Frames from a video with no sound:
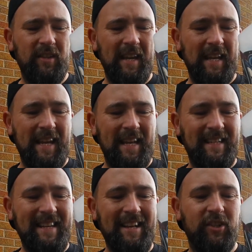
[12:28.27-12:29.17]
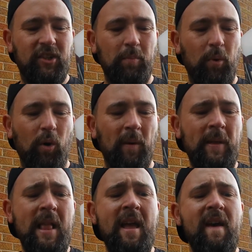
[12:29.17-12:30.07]
It says to put
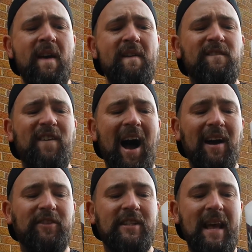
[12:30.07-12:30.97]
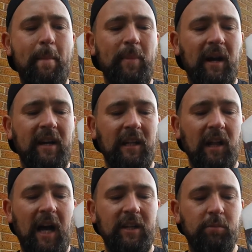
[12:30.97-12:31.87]
5 to 10ml in a
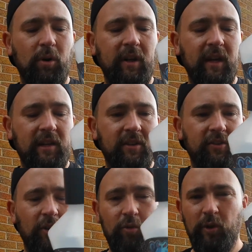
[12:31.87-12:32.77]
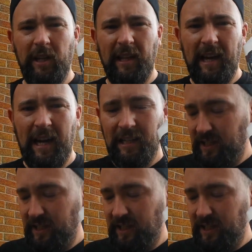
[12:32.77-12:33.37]
large bucket, so really highly